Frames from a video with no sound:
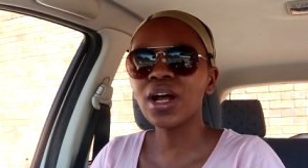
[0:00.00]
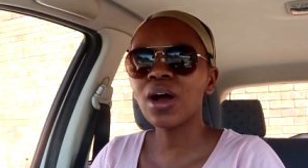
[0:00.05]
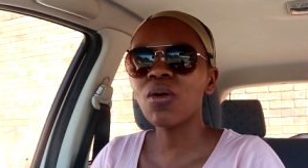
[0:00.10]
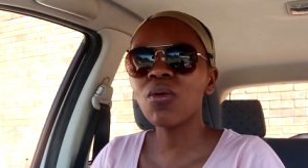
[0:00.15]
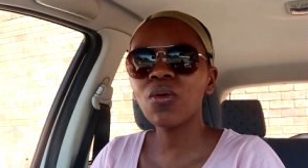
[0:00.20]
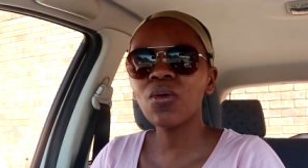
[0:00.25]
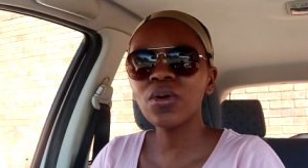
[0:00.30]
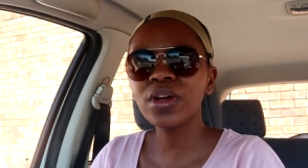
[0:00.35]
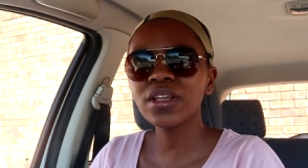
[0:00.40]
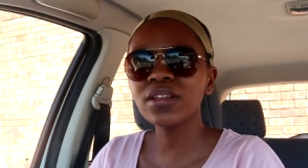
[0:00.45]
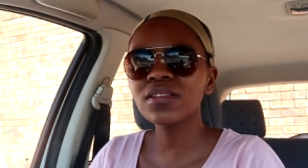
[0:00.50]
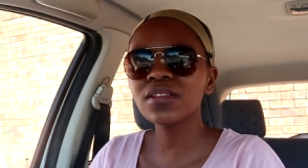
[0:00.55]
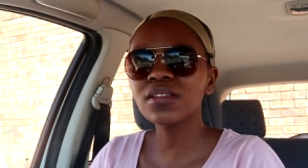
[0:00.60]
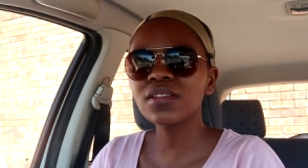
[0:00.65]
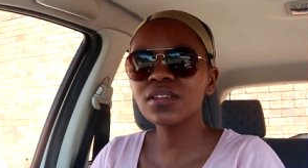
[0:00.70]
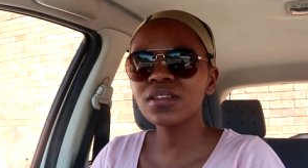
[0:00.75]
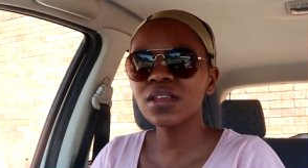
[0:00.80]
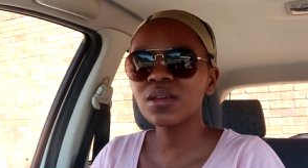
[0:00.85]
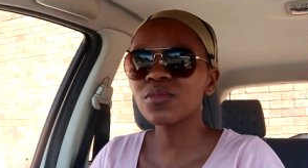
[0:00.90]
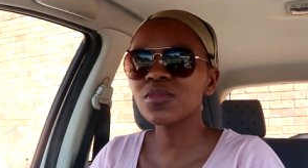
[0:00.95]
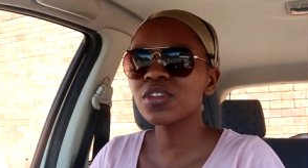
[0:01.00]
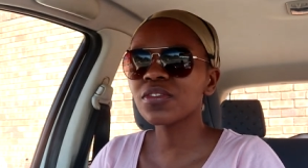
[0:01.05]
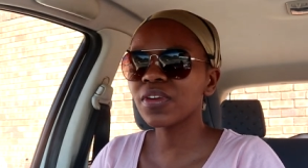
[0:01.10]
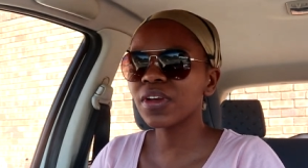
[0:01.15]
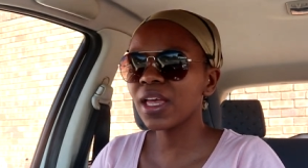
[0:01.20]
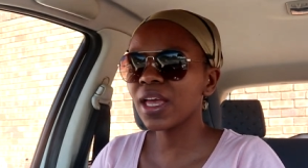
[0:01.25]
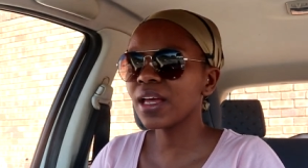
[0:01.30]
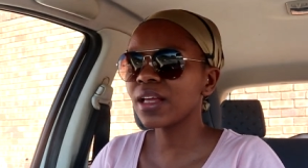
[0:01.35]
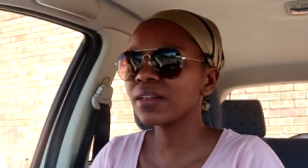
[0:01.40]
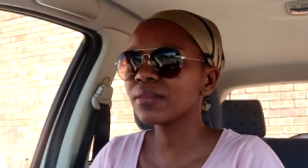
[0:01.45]
I always seem to
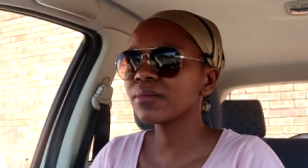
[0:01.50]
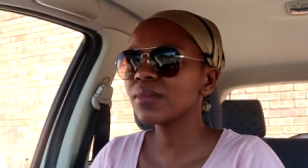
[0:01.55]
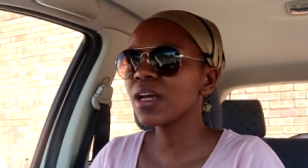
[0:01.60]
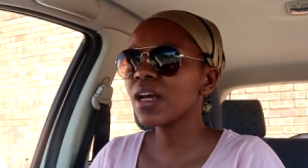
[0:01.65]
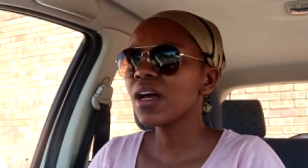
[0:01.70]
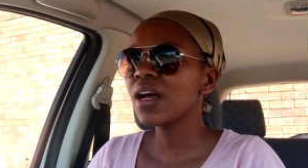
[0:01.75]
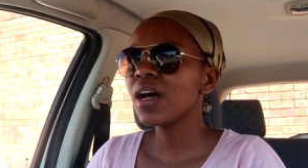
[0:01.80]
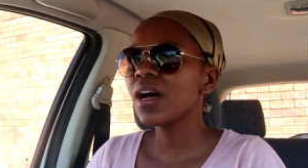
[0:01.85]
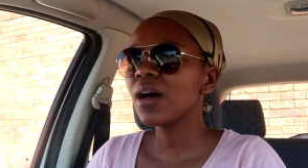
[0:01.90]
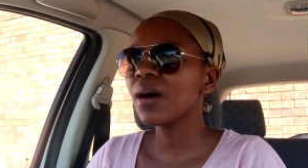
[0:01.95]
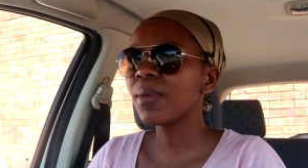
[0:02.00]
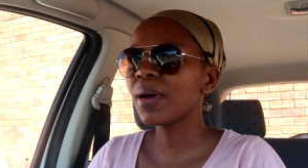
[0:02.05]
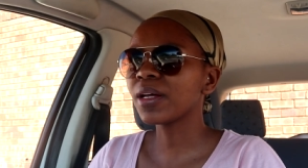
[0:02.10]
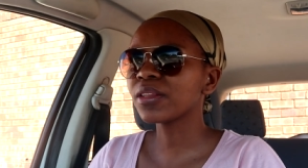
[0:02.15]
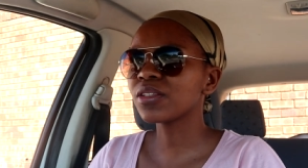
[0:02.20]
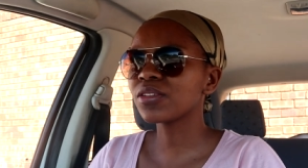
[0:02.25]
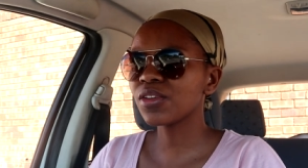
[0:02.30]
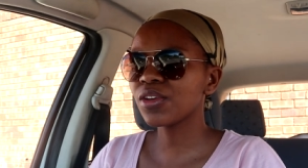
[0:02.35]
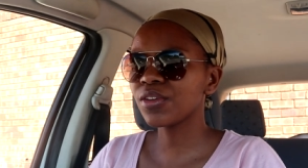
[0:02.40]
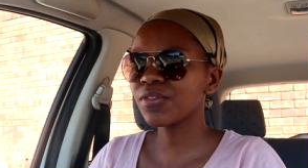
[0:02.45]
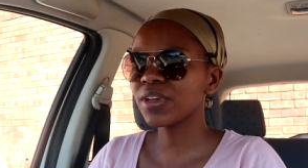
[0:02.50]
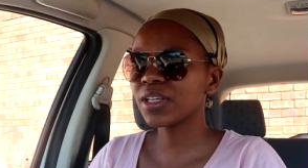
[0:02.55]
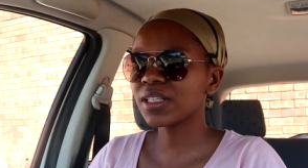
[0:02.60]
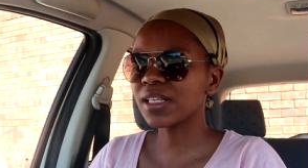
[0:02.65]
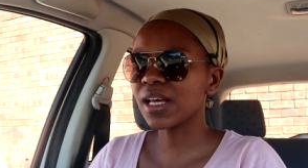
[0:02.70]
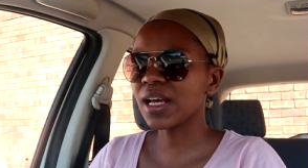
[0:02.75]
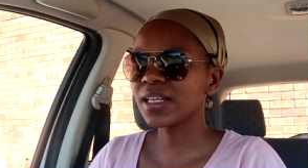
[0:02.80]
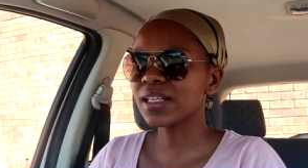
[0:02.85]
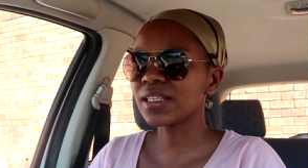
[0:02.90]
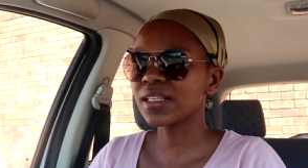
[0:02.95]
forget about the serving
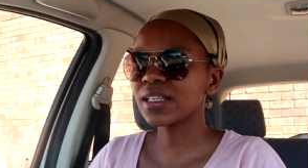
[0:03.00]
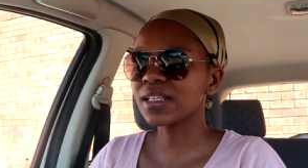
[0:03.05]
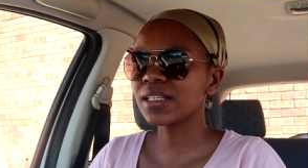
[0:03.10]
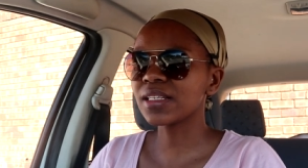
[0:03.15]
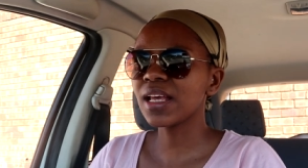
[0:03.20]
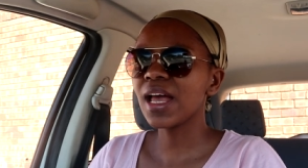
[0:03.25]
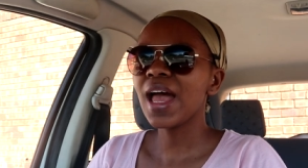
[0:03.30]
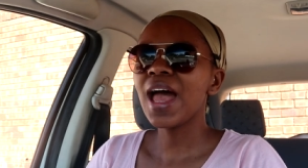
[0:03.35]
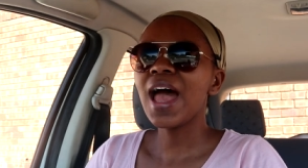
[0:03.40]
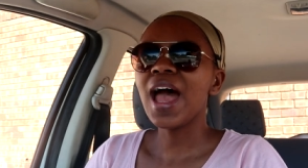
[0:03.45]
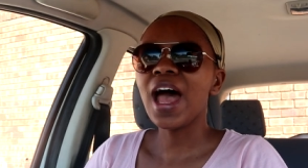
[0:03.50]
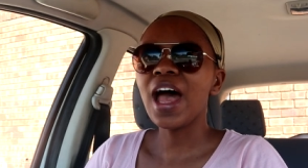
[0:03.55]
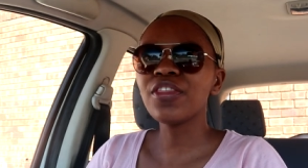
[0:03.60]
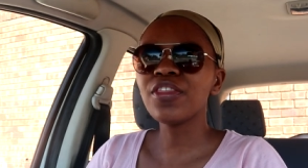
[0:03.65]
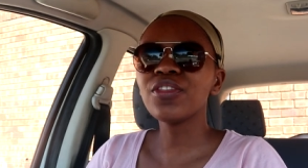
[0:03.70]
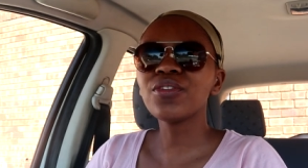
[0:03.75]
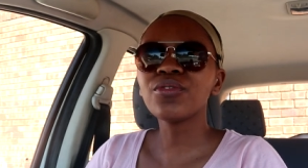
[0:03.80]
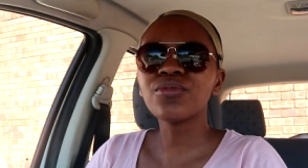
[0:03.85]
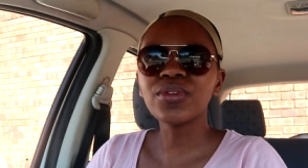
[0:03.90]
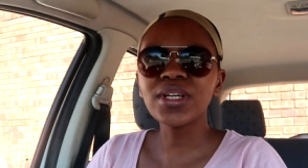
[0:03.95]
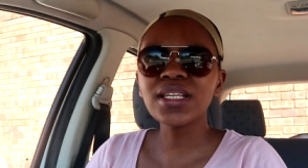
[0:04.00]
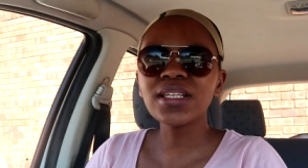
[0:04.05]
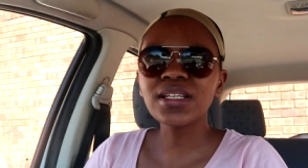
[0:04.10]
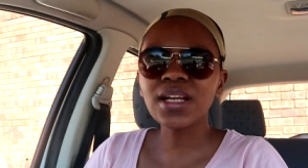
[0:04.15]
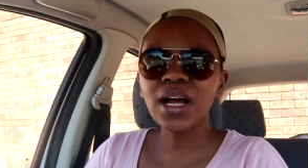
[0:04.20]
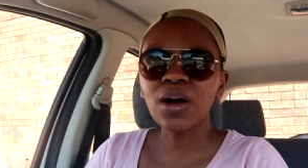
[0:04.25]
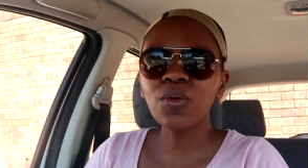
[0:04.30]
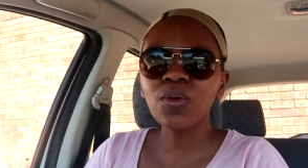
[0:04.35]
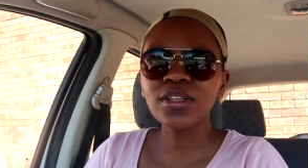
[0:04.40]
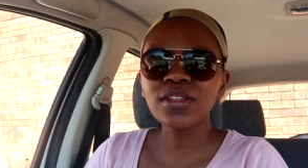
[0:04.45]
sizes, and the reason
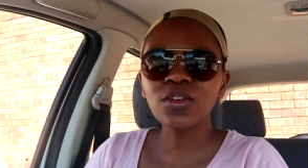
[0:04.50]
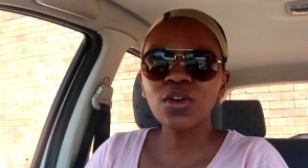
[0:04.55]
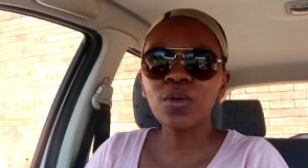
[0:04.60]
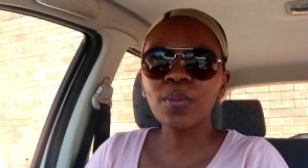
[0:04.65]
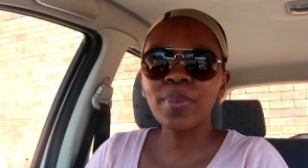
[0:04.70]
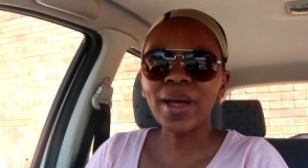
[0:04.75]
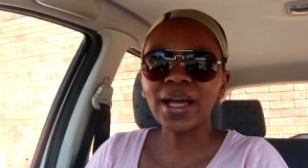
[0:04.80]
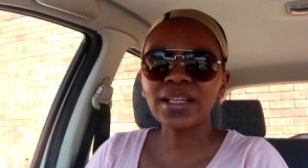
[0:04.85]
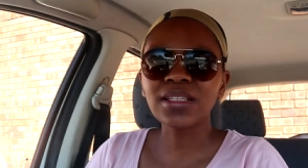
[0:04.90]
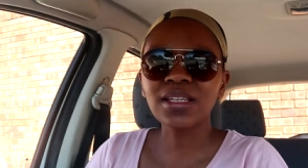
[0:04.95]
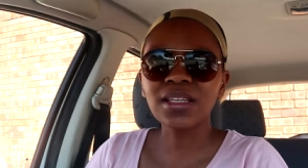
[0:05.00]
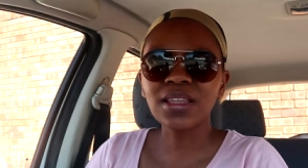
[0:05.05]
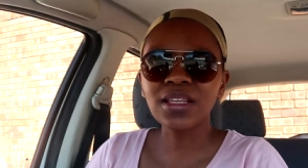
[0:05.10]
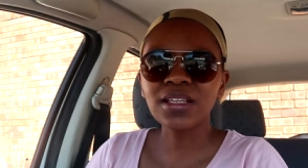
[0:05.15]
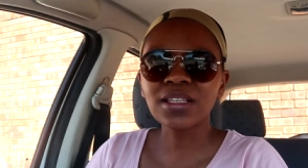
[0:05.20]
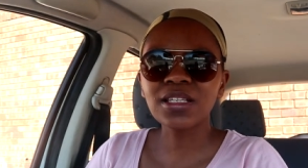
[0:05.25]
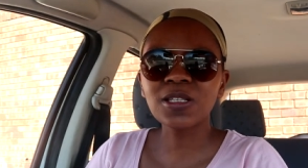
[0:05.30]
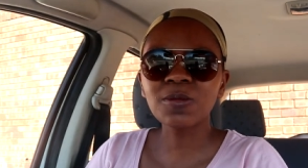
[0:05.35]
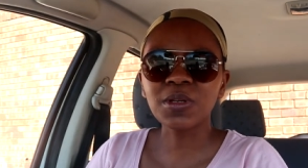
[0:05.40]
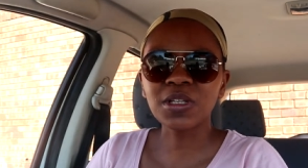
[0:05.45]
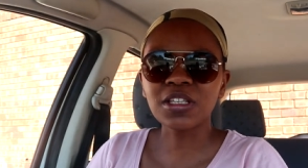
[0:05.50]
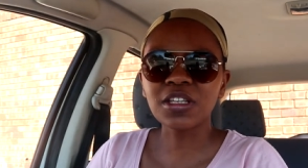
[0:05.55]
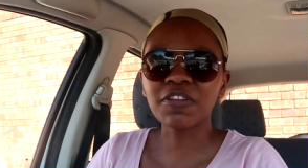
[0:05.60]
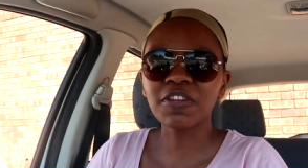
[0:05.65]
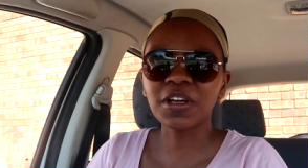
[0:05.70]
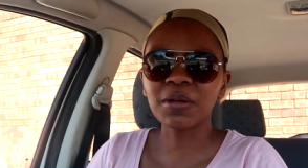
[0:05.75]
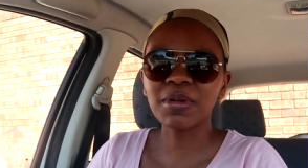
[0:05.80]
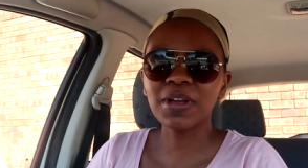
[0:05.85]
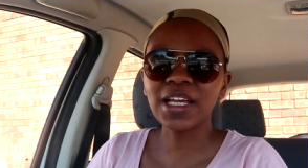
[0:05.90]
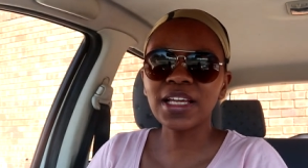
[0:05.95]
I always go back to this
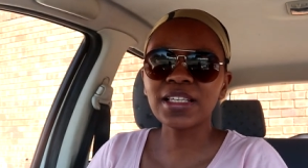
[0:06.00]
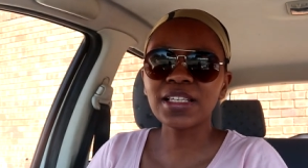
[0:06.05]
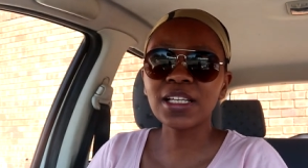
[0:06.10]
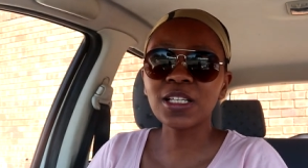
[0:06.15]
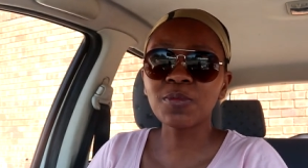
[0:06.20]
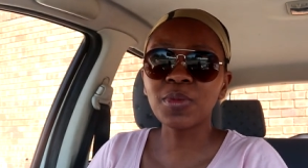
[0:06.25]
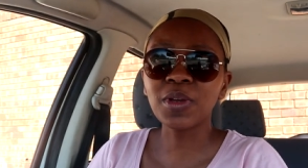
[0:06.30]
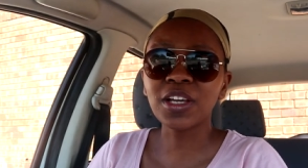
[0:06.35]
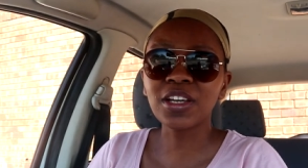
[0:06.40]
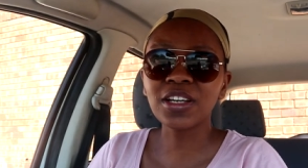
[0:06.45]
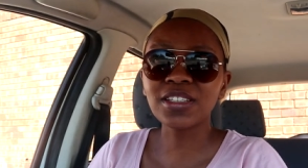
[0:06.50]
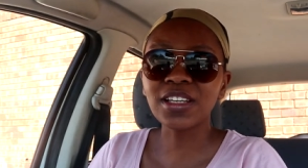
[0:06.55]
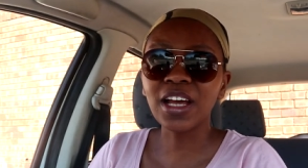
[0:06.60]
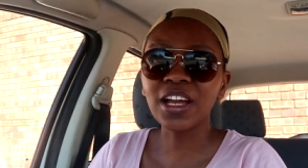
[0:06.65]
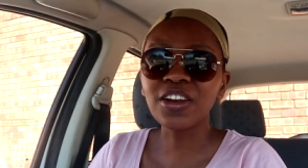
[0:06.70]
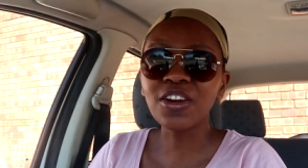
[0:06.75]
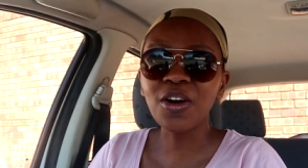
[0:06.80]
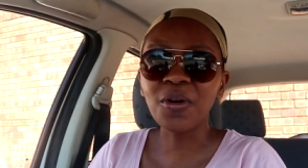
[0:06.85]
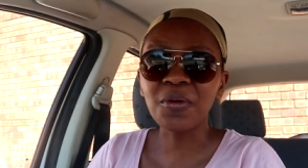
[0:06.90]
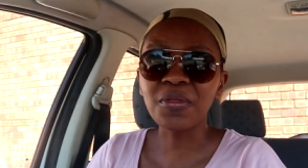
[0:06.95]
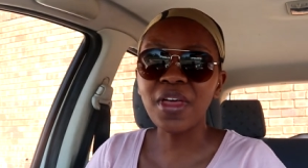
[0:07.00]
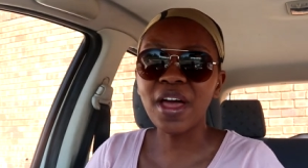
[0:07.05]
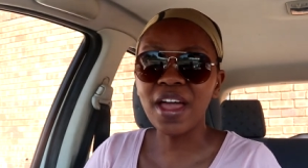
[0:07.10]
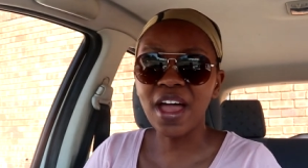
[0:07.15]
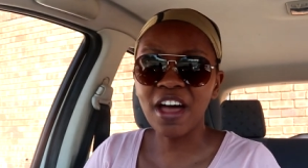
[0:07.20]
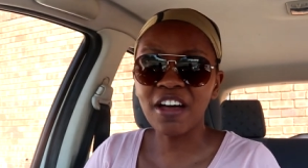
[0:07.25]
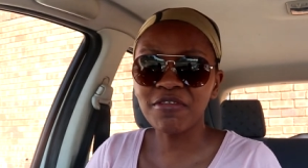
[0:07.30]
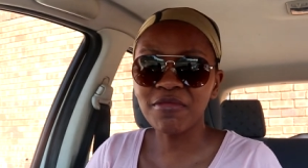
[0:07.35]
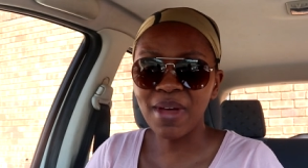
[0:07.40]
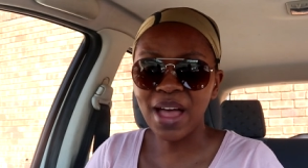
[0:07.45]
specific place is because I know they
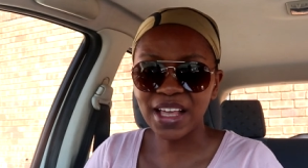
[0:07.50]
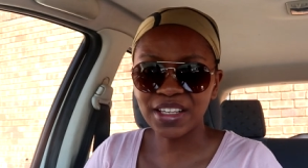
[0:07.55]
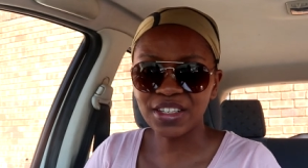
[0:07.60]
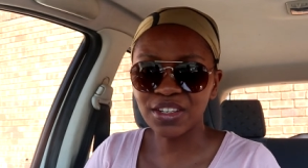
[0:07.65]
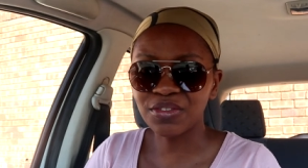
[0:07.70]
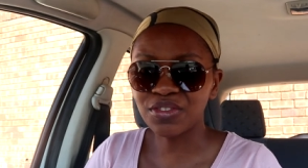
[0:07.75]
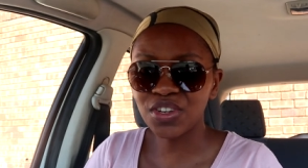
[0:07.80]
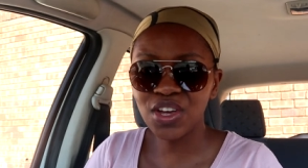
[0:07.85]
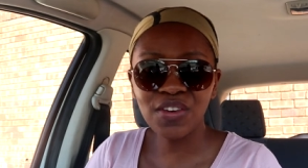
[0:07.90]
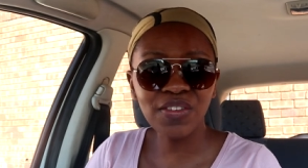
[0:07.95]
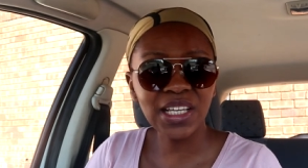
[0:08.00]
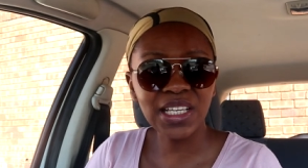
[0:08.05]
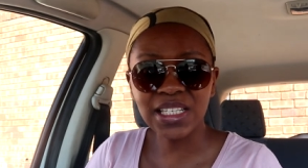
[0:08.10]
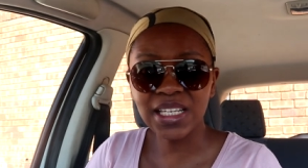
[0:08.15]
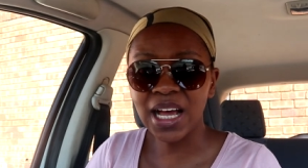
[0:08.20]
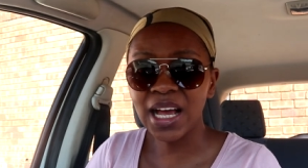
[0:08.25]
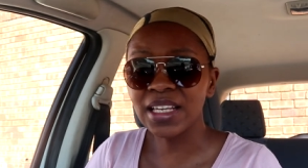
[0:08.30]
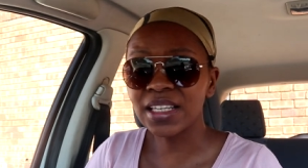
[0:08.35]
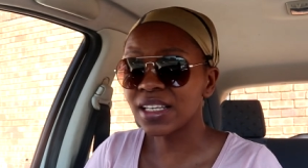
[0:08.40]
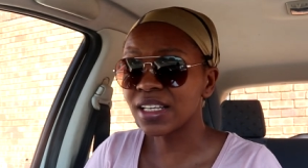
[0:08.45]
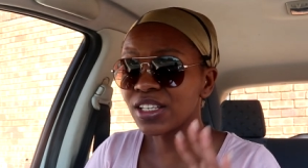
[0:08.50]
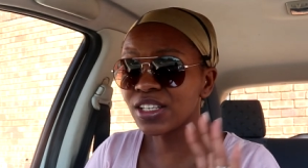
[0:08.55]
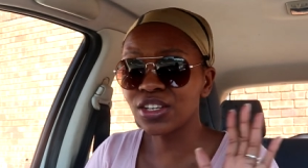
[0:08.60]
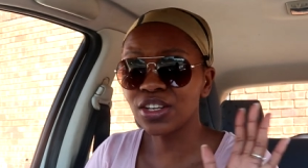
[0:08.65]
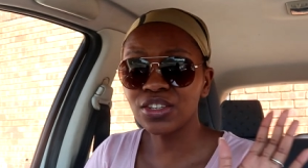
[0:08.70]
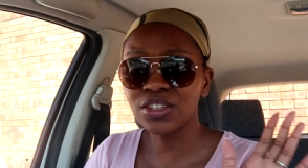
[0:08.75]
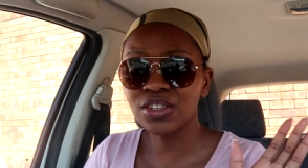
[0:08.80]
have massive serving sizes.